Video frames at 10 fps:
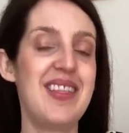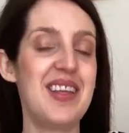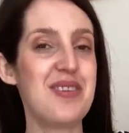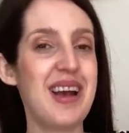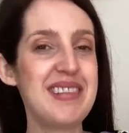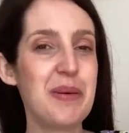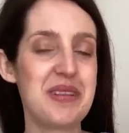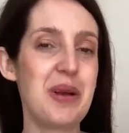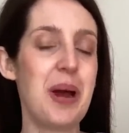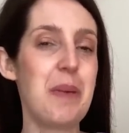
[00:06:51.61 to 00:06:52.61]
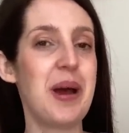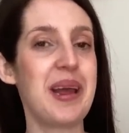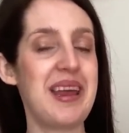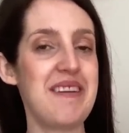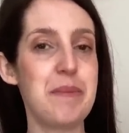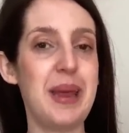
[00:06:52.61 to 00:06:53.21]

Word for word: the dress that wasn't quite working for